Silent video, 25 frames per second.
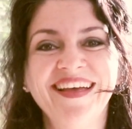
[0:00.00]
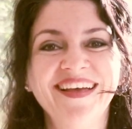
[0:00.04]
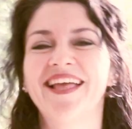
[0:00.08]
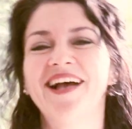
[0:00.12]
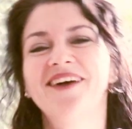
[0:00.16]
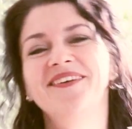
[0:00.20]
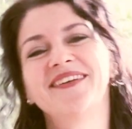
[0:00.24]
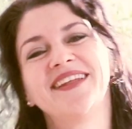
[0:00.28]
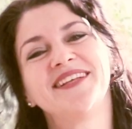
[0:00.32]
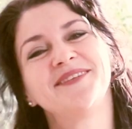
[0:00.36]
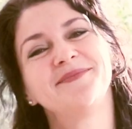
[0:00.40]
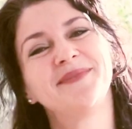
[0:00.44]

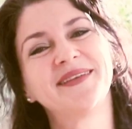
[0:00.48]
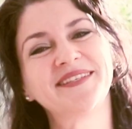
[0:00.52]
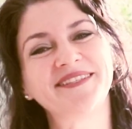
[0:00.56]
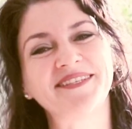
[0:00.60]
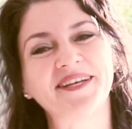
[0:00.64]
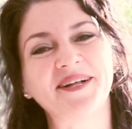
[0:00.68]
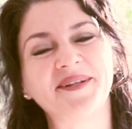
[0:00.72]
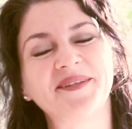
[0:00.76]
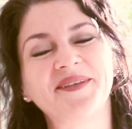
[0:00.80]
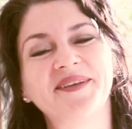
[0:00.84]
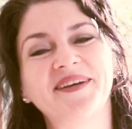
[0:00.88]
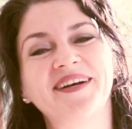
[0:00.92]
Now let me
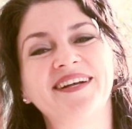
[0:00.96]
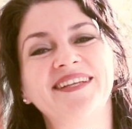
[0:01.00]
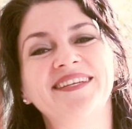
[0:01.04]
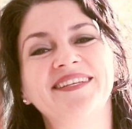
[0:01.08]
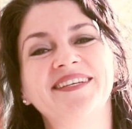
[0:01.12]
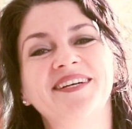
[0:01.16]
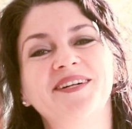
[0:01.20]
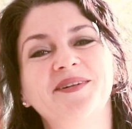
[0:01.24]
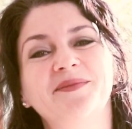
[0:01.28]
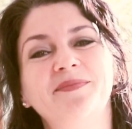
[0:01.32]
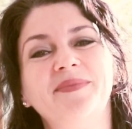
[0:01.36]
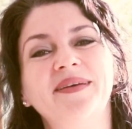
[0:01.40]
tell you a
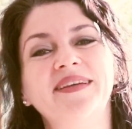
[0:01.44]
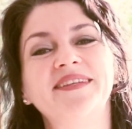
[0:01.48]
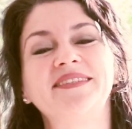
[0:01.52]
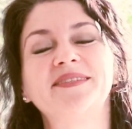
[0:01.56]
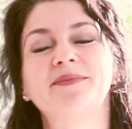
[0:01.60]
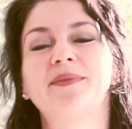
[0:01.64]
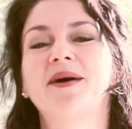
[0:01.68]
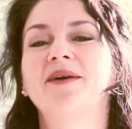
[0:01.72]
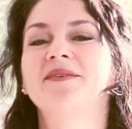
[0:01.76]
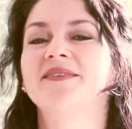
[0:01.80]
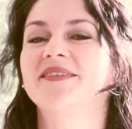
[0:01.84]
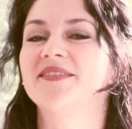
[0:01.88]
little bit
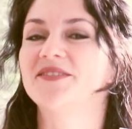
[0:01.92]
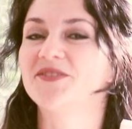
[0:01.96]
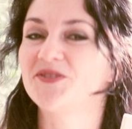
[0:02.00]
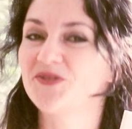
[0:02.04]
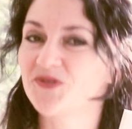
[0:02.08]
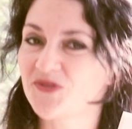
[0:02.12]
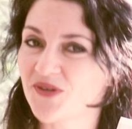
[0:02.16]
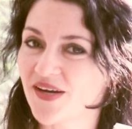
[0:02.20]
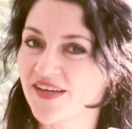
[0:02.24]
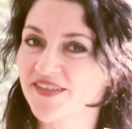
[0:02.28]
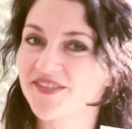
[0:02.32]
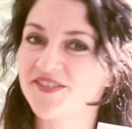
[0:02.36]
about the
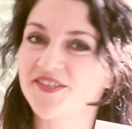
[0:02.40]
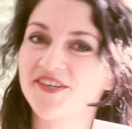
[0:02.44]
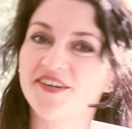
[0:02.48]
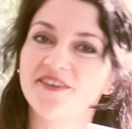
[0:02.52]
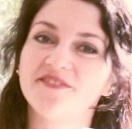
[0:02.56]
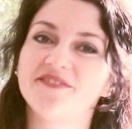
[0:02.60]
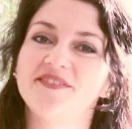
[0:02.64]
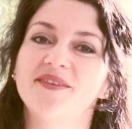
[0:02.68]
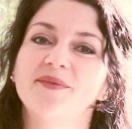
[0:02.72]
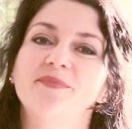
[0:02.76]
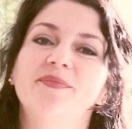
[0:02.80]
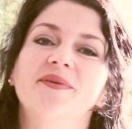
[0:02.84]
structure
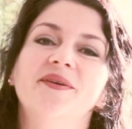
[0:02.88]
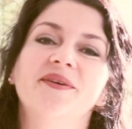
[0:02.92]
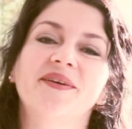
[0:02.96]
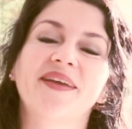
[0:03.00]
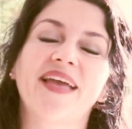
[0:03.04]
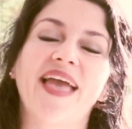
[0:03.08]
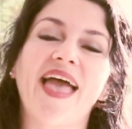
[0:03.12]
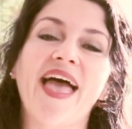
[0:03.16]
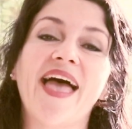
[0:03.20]
of the book